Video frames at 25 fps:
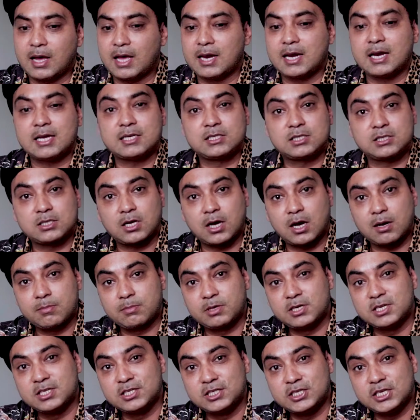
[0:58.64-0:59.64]
And as time
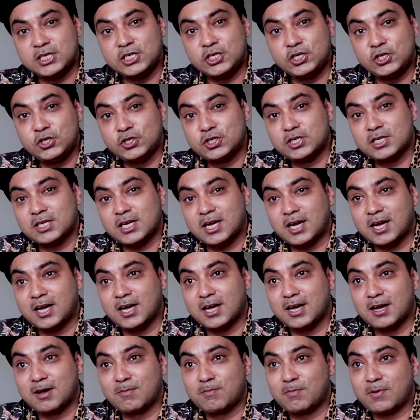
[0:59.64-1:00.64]
continued,
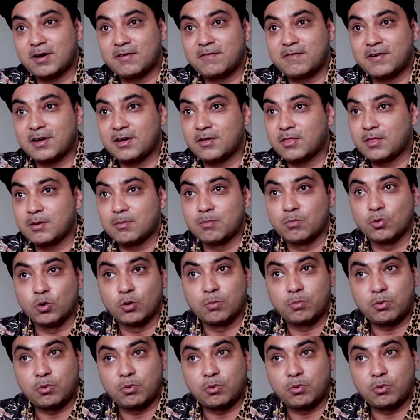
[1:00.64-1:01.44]
I found that more